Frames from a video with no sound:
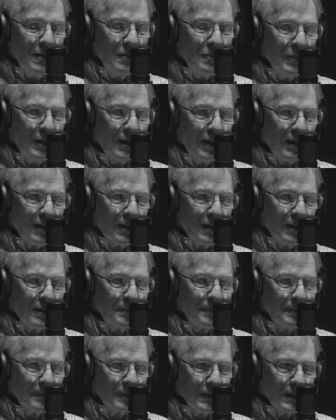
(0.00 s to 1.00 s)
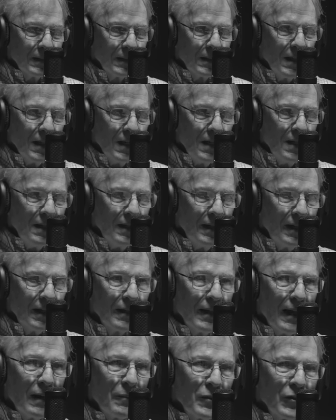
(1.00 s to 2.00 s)
But yeah,
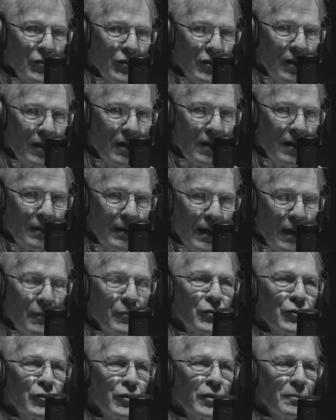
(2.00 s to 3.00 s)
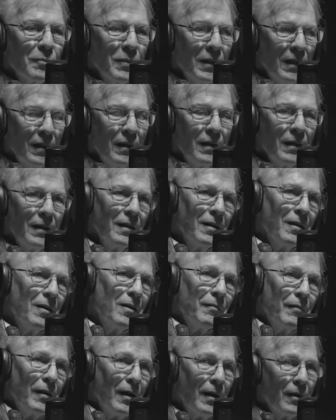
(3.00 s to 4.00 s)
that was the beginning
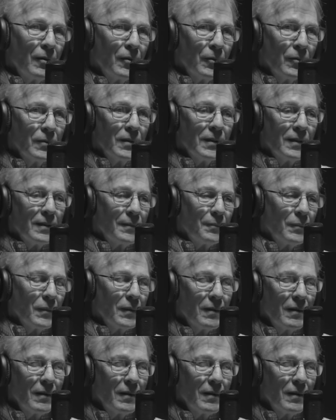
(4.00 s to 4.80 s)
of our